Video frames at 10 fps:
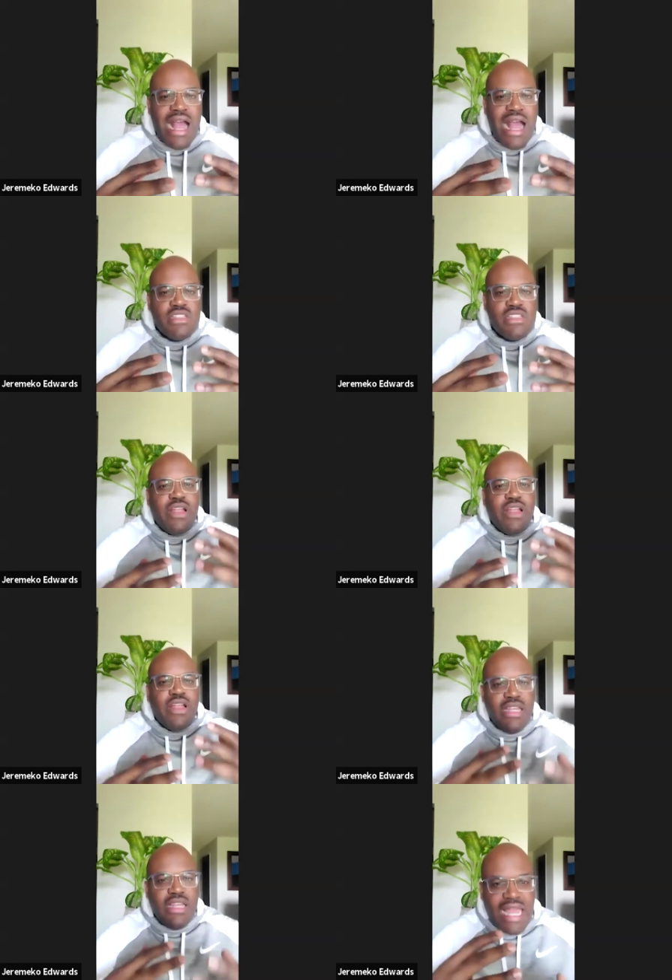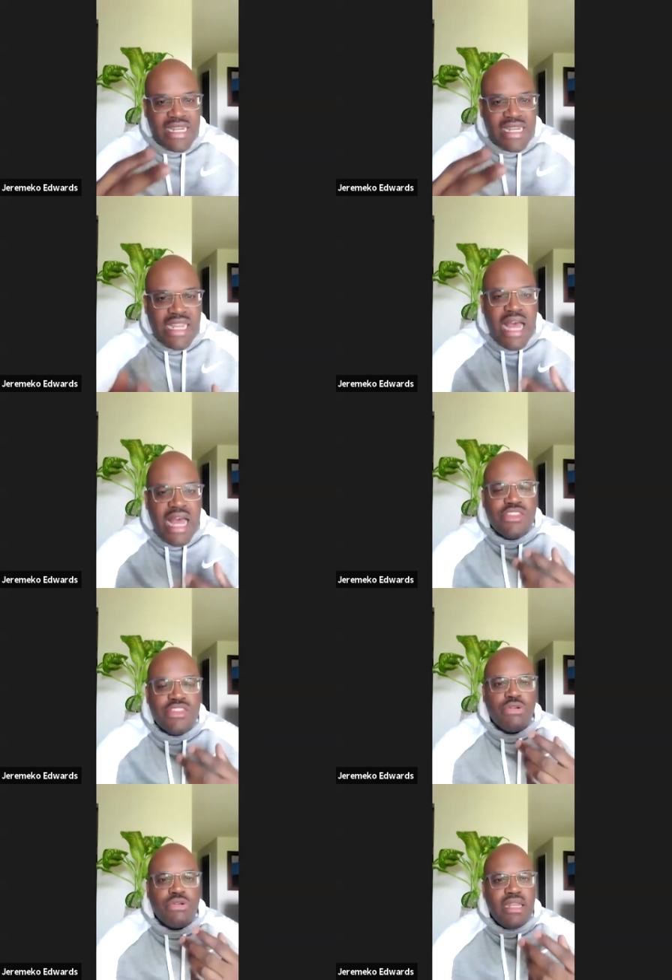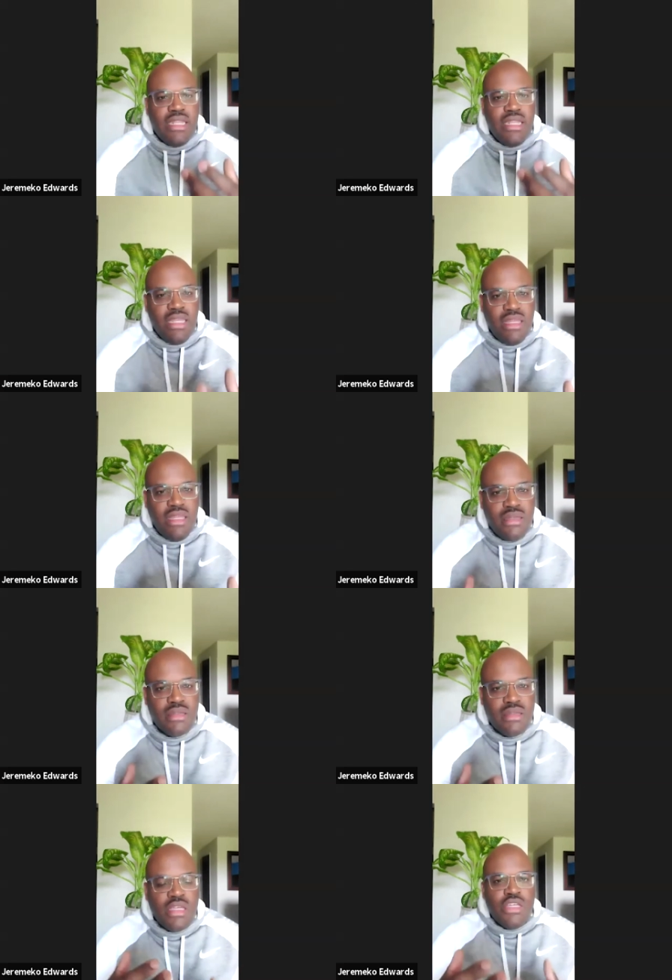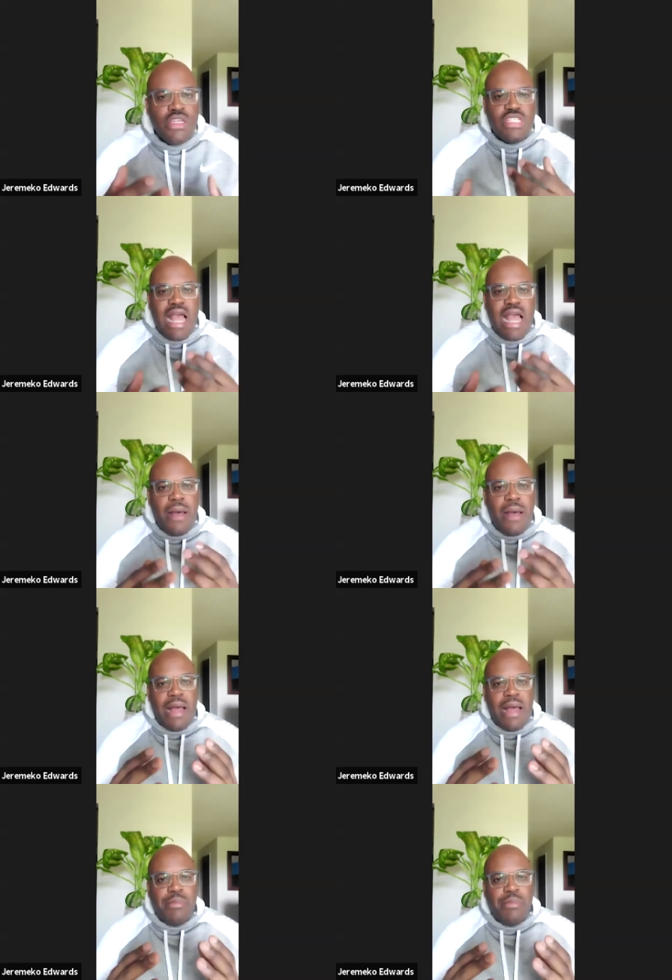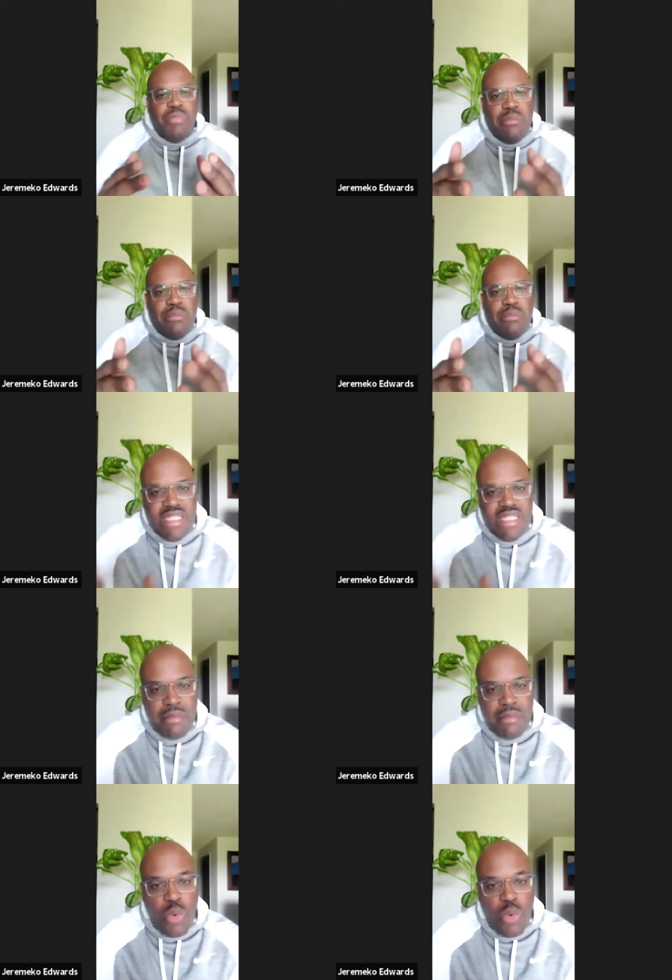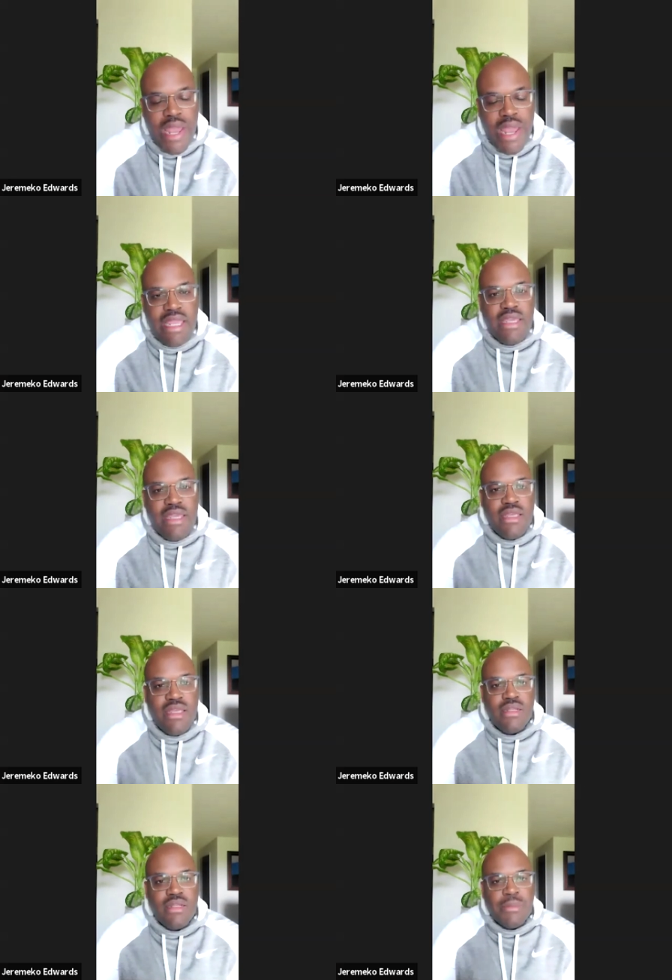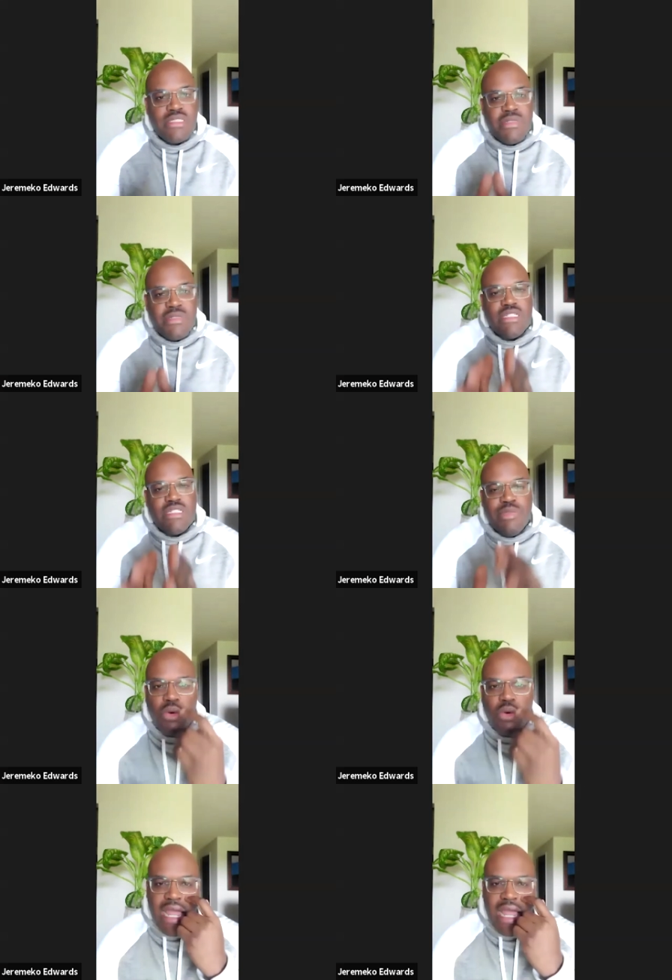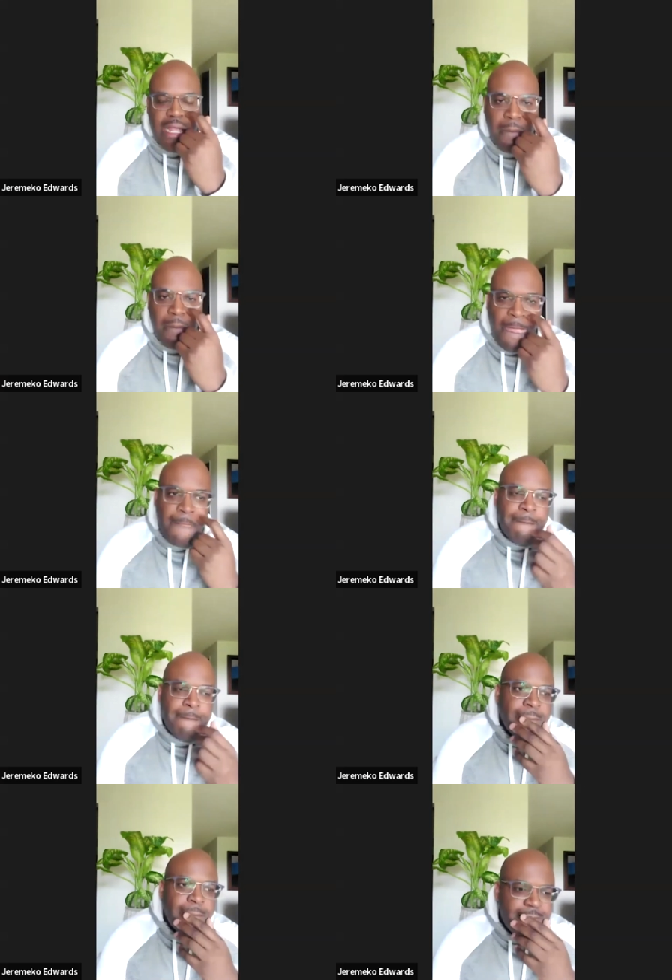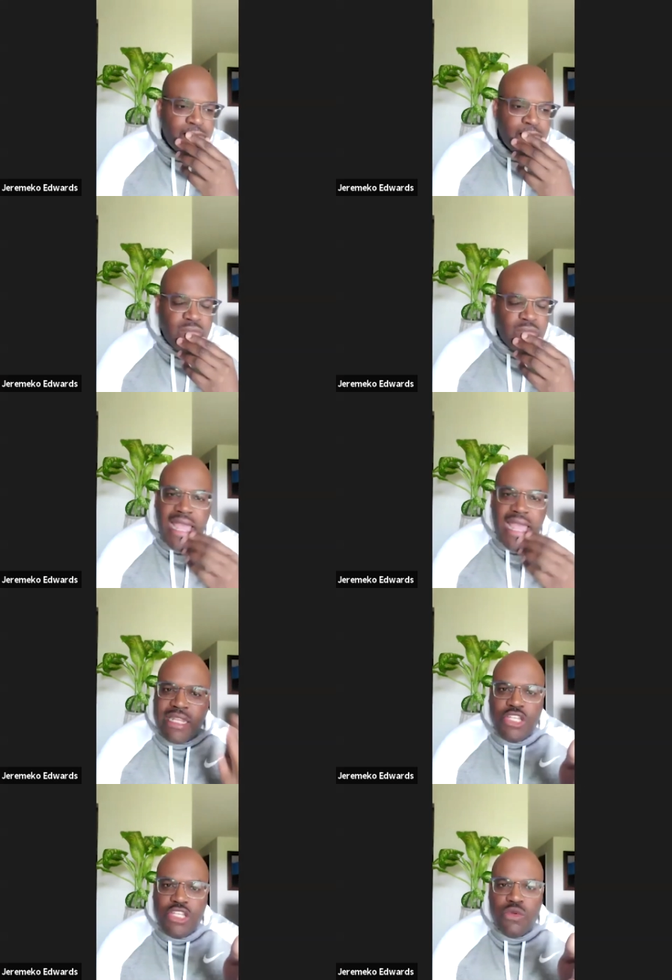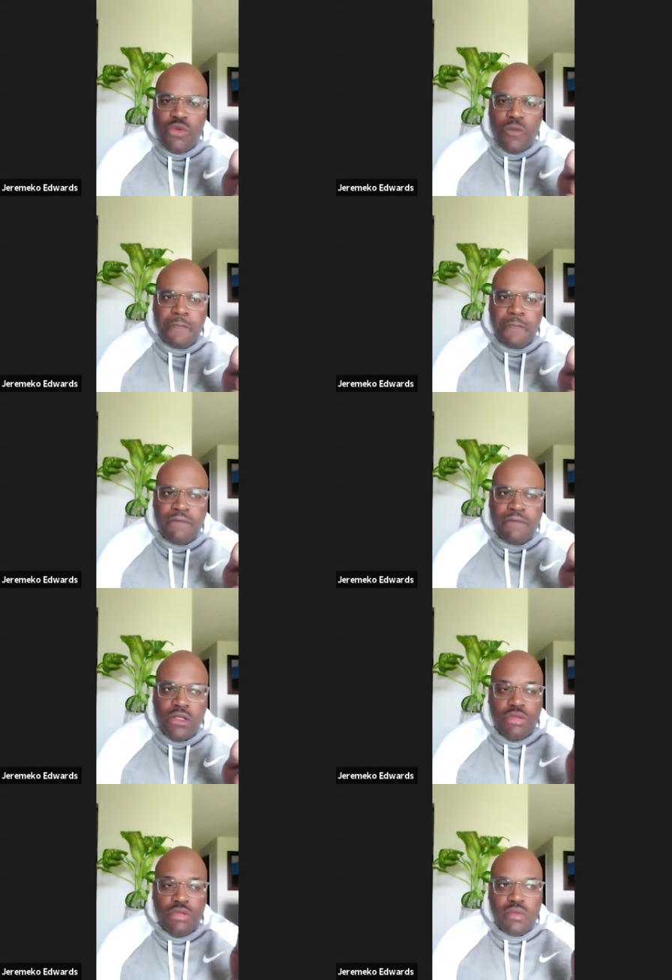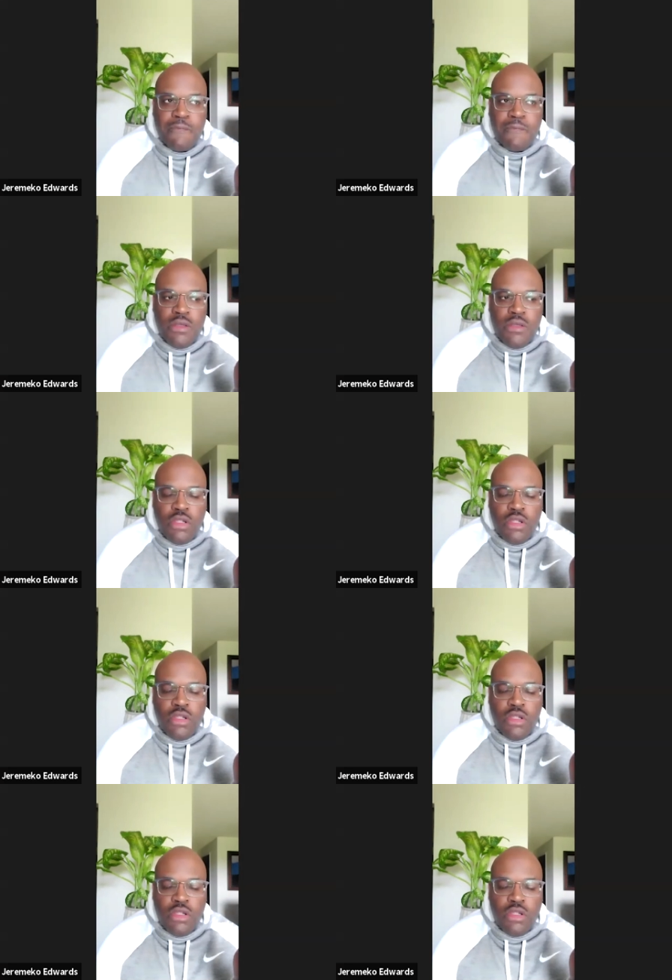it's very like non-threatening. You see how I'm not like bullying my way in. I'm just I'm just simply going, hey, hey, do you, you know, you know,